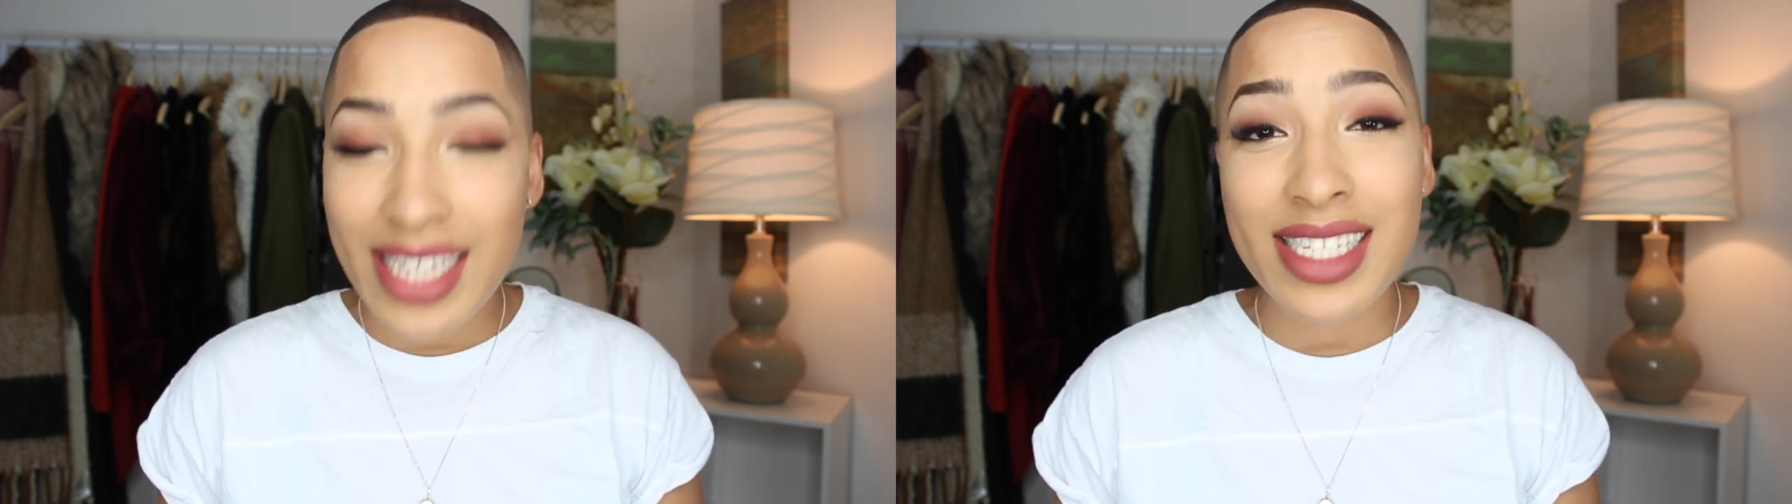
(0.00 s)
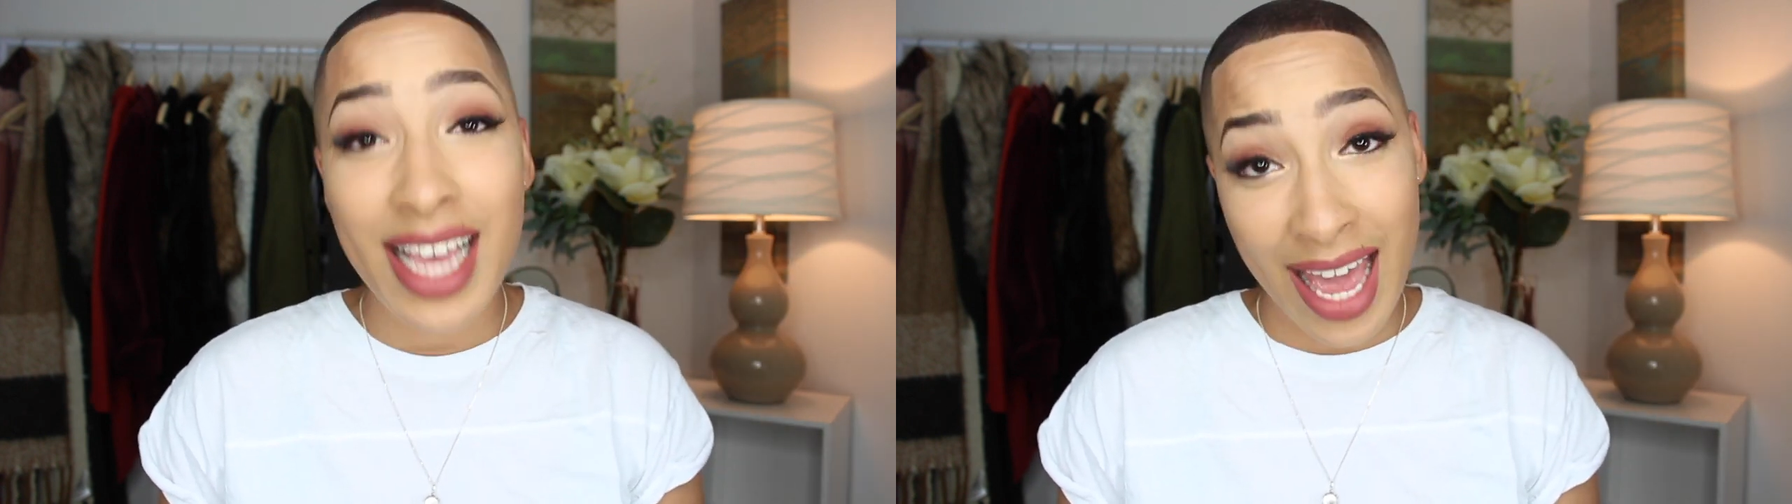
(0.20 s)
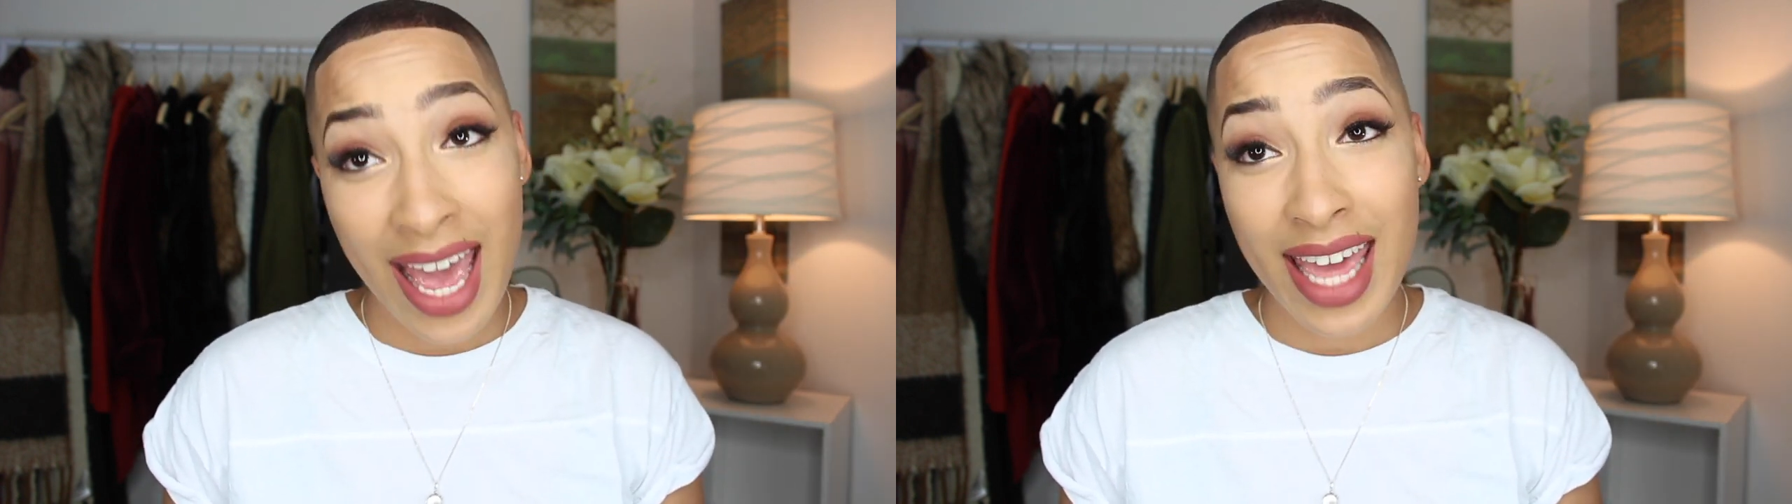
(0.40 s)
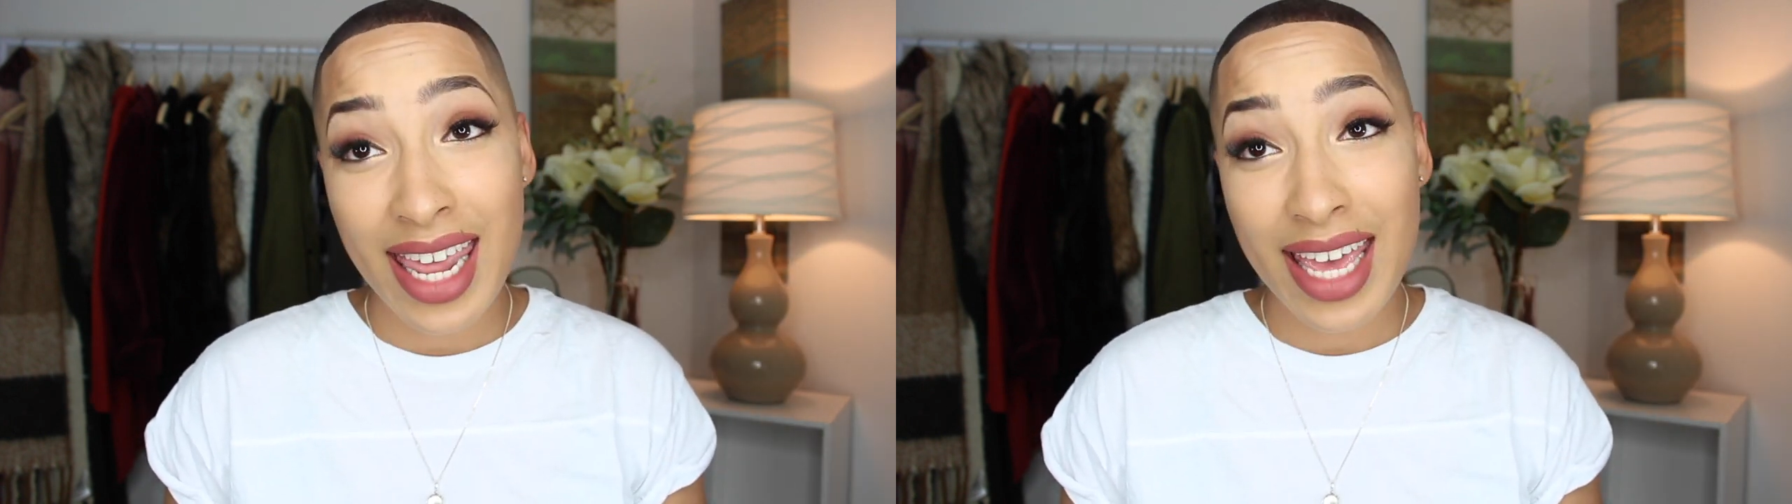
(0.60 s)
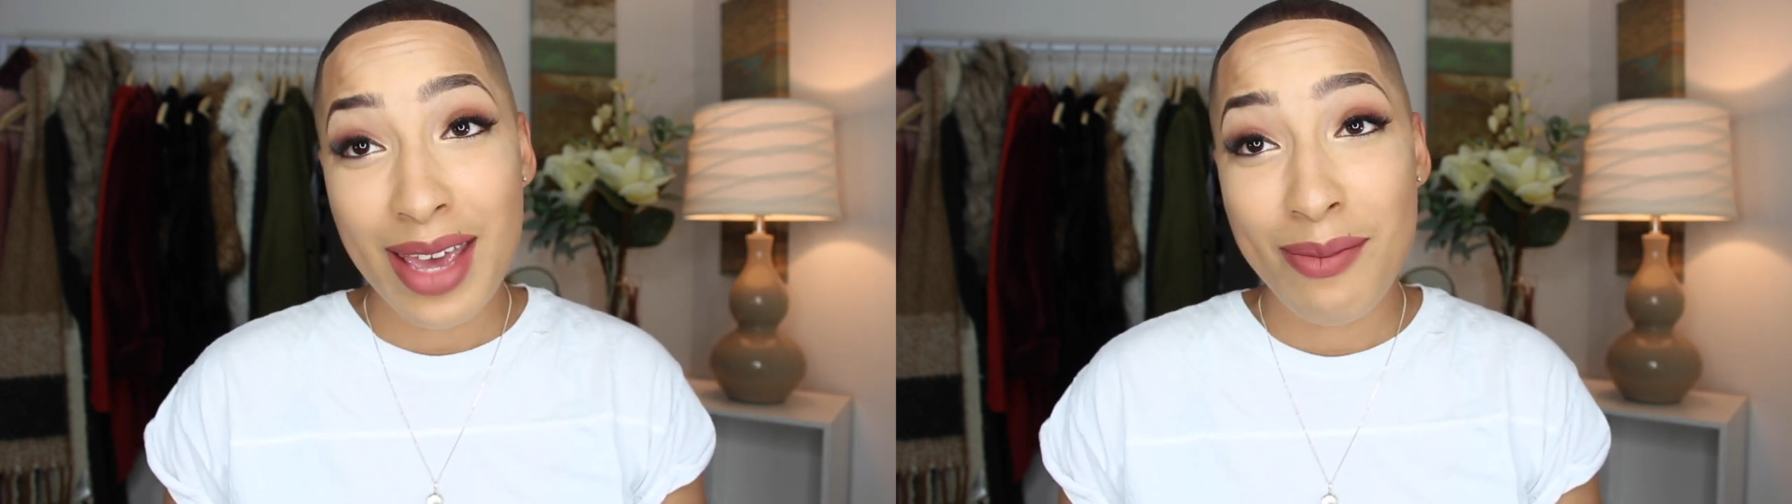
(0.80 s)

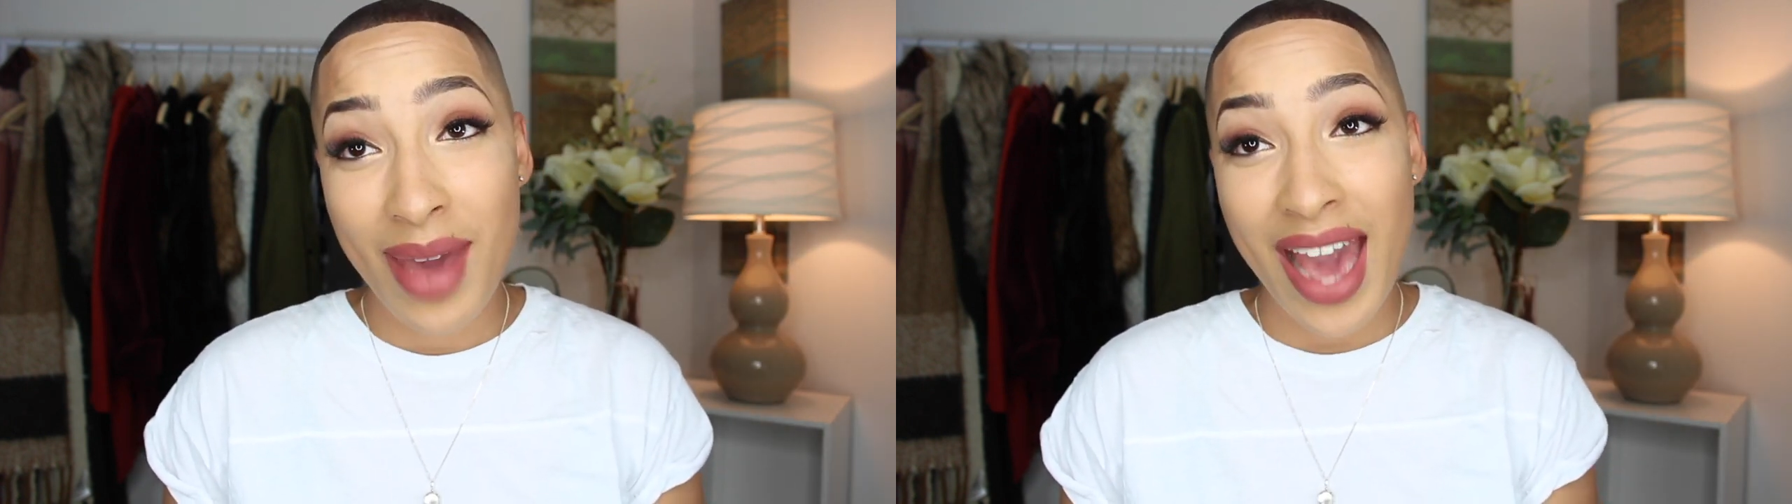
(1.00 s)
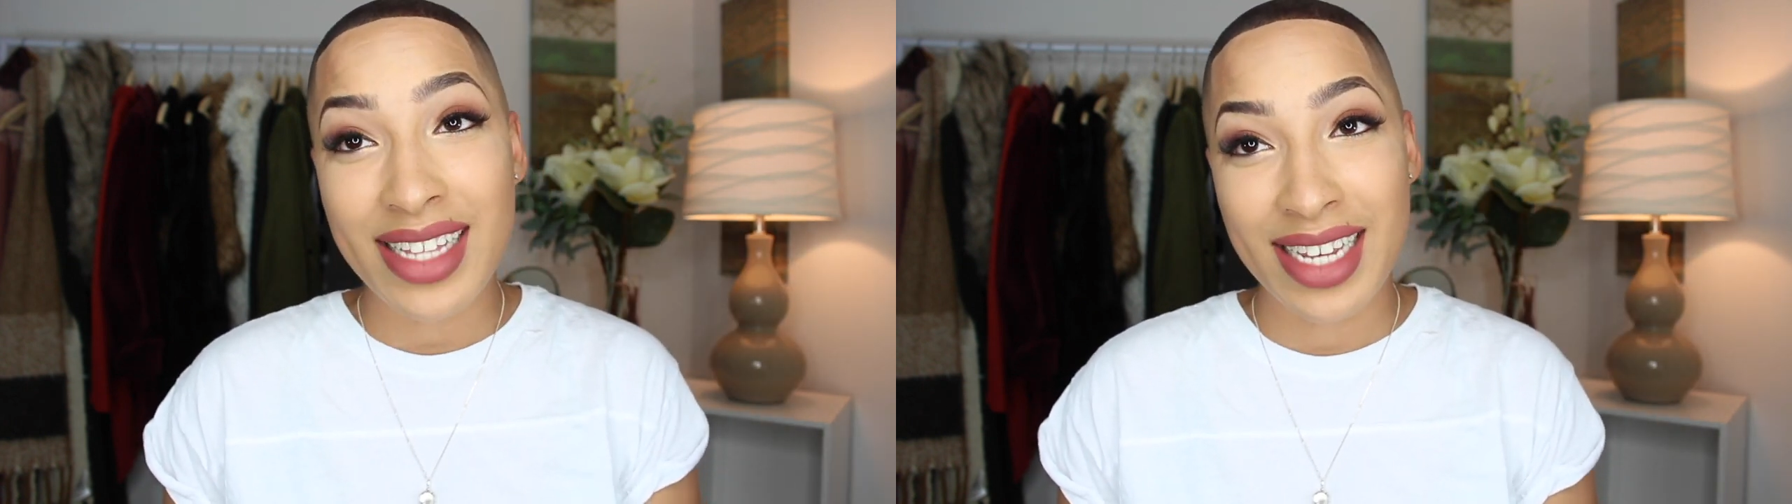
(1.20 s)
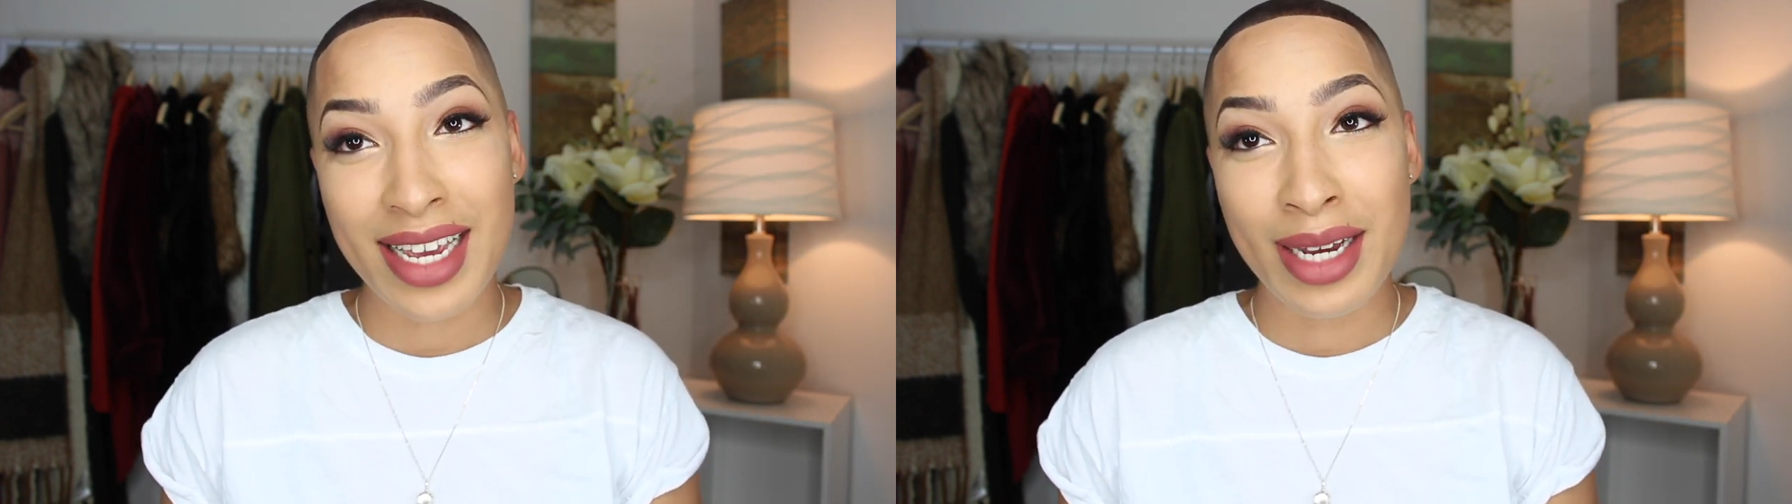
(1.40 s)
said back to